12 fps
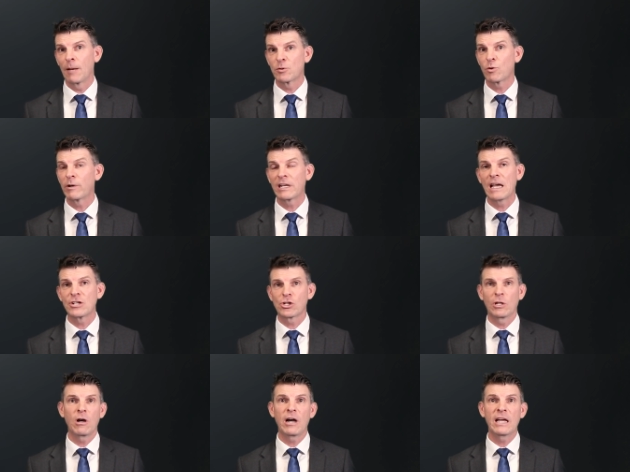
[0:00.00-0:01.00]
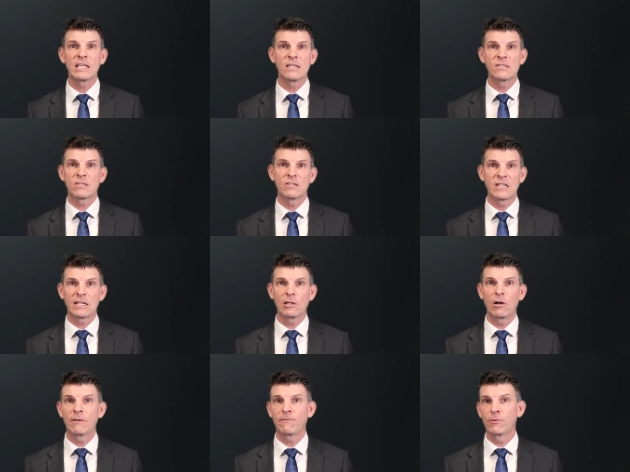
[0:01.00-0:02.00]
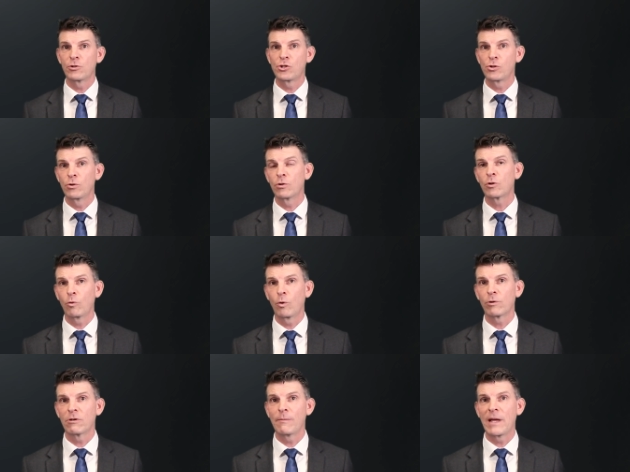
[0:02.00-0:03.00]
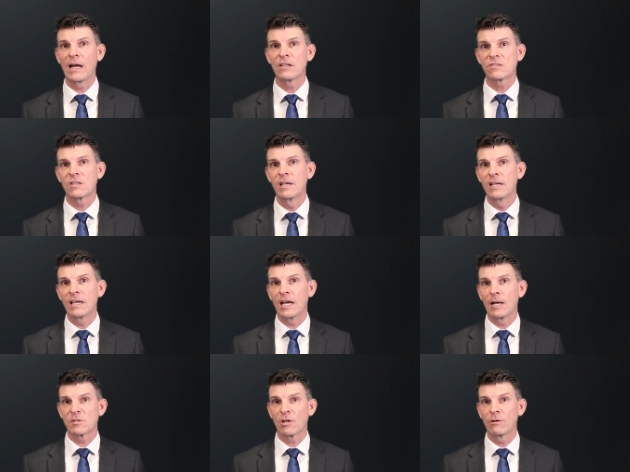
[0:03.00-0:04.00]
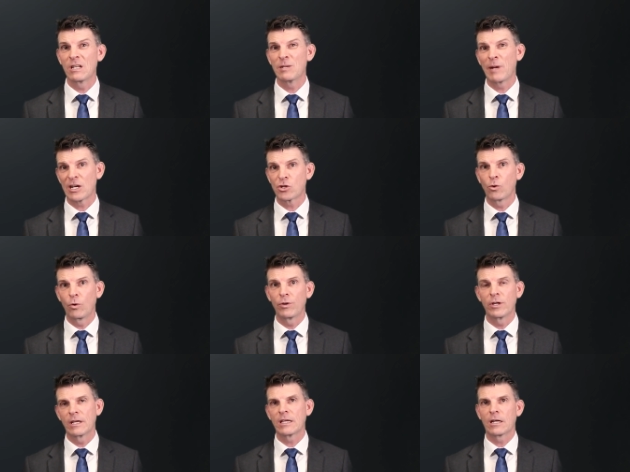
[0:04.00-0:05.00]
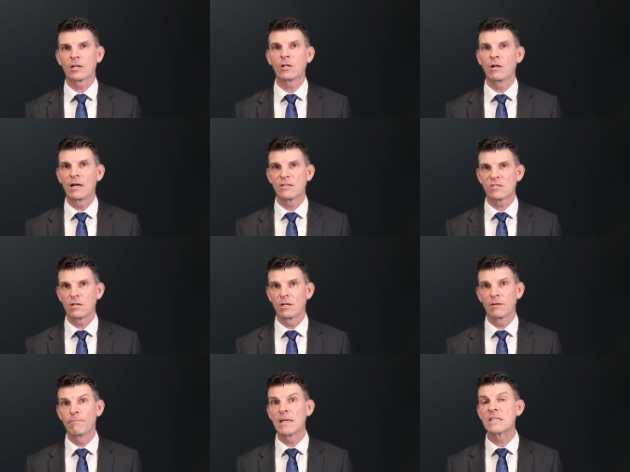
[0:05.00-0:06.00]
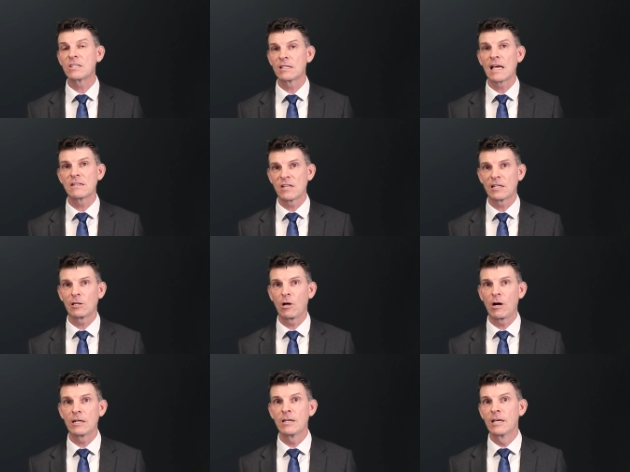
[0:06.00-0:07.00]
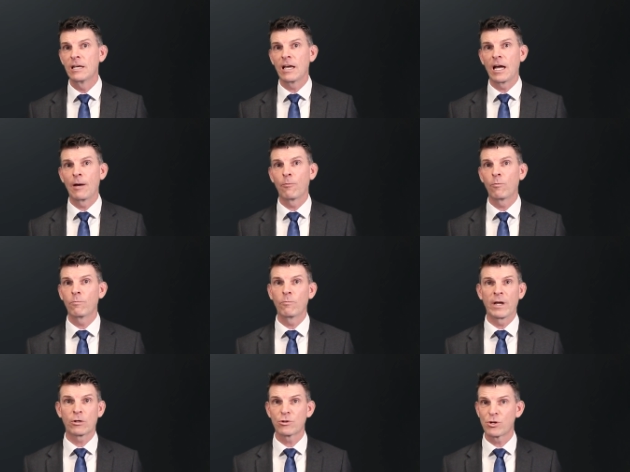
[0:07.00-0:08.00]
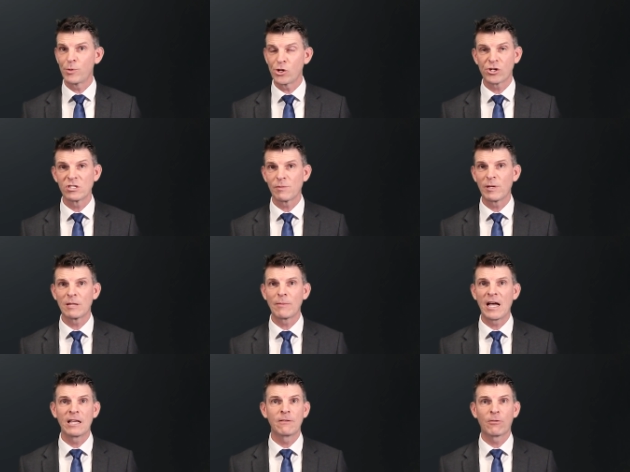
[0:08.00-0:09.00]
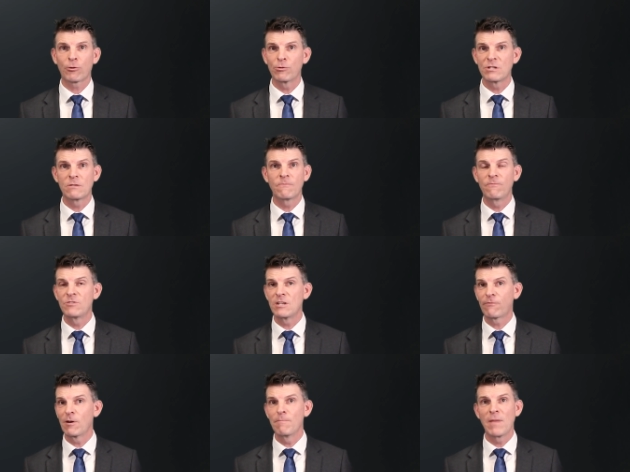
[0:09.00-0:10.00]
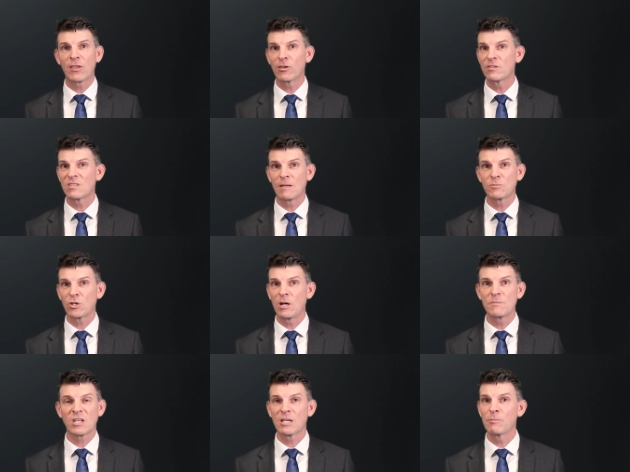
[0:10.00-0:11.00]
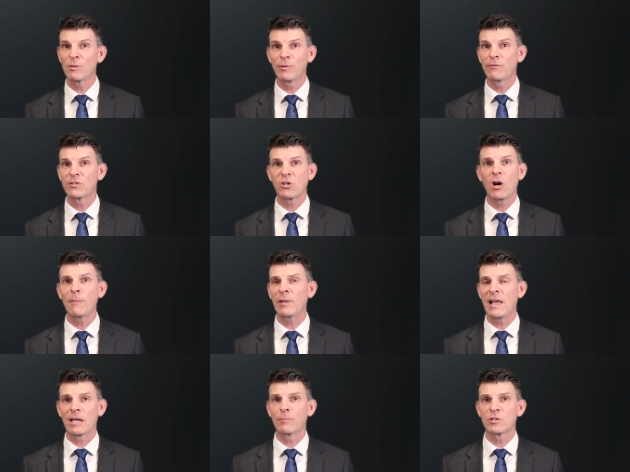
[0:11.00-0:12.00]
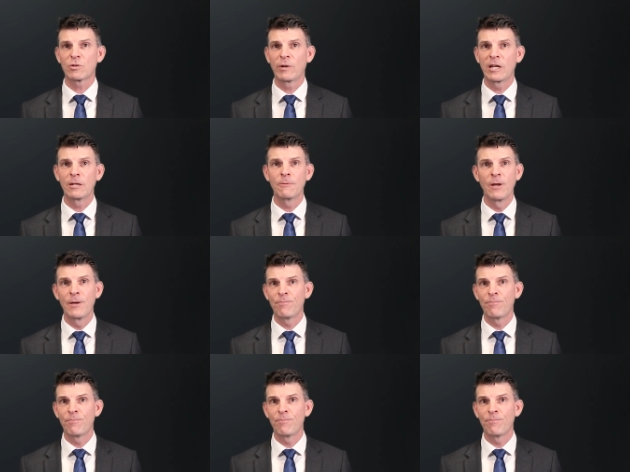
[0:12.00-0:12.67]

28 July is the deadline for June quarter amounts. So need to make sure that, again, clients are meeting that deadline, where contributions are being made through different methods. Sometimes there can be a bit of a time lag between